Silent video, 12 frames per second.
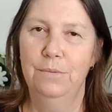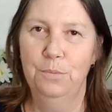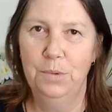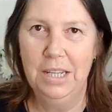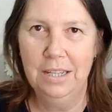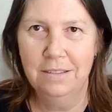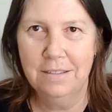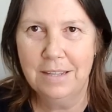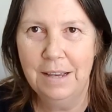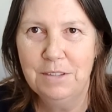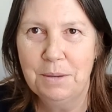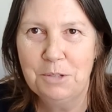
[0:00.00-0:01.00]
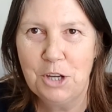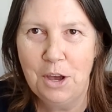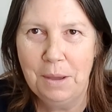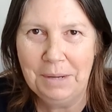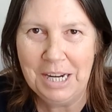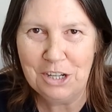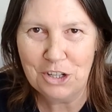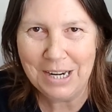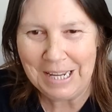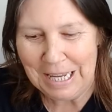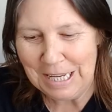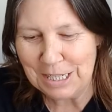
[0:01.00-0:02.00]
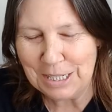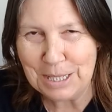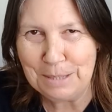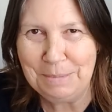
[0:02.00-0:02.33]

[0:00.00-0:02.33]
we can save some time and actually get into the